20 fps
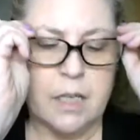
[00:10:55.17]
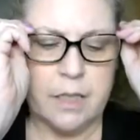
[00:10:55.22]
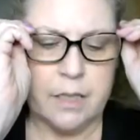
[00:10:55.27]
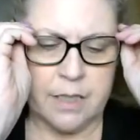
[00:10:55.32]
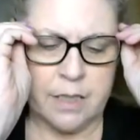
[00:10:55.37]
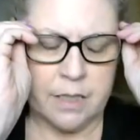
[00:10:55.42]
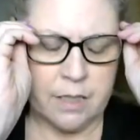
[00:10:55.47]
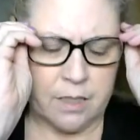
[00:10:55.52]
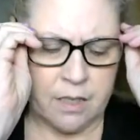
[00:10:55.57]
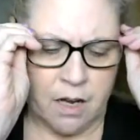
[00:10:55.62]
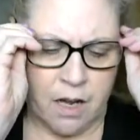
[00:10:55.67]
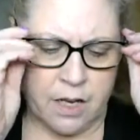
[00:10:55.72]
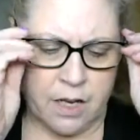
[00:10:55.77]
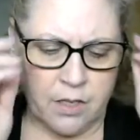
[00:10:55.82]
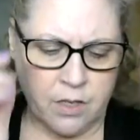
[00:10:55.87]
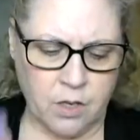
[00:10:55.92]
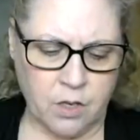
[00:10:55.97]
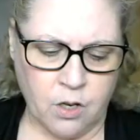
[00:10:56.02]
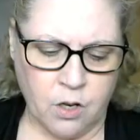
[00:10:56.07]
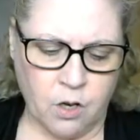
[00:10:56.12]
did
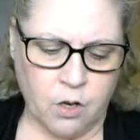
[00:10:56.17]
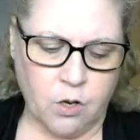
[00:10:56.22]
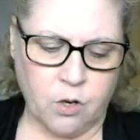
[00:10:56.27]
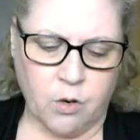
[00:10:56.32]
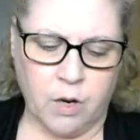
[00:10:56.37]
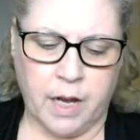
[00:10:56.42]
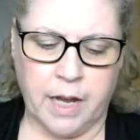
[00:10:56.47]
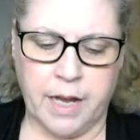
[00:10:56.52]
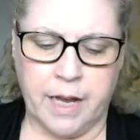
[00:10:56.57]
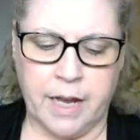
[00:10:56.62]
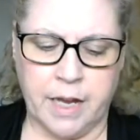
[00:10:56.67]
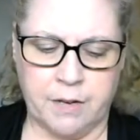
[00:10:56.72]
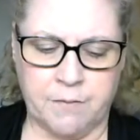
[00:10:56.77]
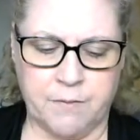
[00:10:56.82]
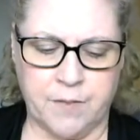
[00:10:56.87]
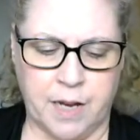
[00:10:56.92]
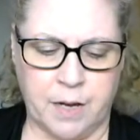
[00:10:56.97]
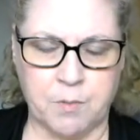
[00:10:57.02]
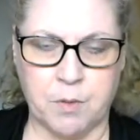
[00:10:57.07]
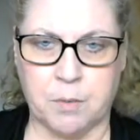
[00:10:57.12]
not know I had
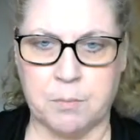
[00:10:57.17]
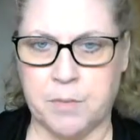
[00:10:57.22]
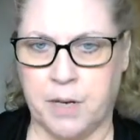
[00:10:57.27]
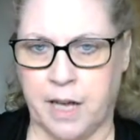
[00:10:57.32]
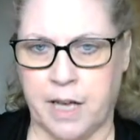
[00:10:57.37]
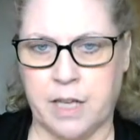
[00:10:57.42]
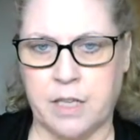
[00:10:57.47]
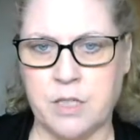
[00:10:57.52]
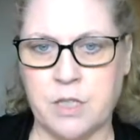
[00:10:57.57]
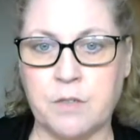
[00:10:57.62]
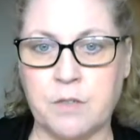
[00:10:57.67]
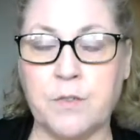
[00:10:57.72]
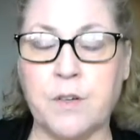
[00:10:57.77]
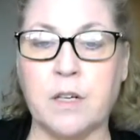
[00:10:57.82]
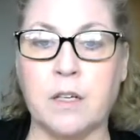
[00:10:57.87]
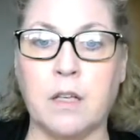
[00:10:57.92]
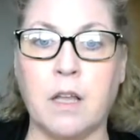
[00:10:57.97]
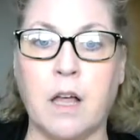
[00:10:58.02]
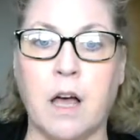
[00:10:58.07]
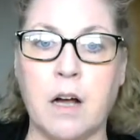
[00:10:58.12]
fibromyalgia for
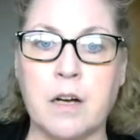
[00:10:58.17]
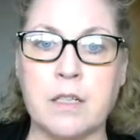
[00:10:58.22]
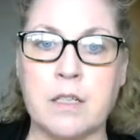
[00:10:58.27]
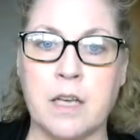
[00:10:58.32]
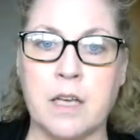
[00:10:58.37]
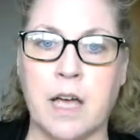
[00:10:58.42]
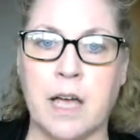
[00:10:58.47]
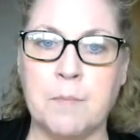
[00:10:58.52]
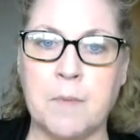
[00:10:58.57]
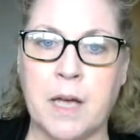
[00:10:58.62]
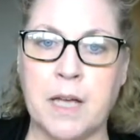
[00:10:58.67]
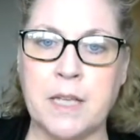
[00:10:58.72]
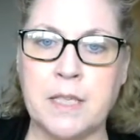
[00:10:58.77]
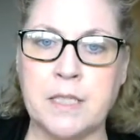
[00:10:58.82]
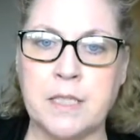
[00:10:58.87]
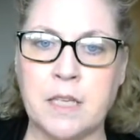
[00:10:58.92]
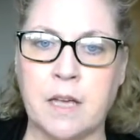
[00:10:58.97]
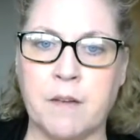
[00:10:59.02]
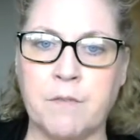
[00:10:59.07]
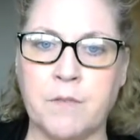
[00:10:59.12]
a long time. I'd
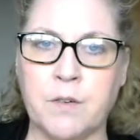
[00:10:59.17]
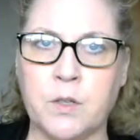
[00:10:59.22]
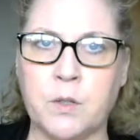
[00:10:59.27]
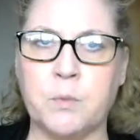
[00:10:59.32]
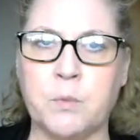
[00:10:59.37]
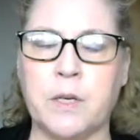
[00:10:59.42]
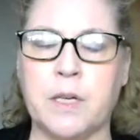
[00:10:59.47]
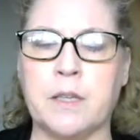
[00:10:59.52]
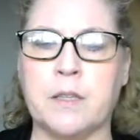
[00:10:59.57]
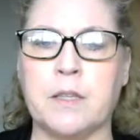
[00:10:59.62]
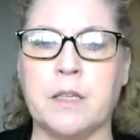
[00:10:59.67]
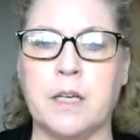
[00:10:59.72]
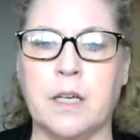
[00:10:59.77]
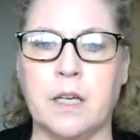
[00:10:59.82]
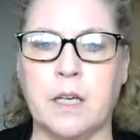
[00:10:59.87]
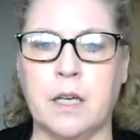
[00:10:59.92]
suffered with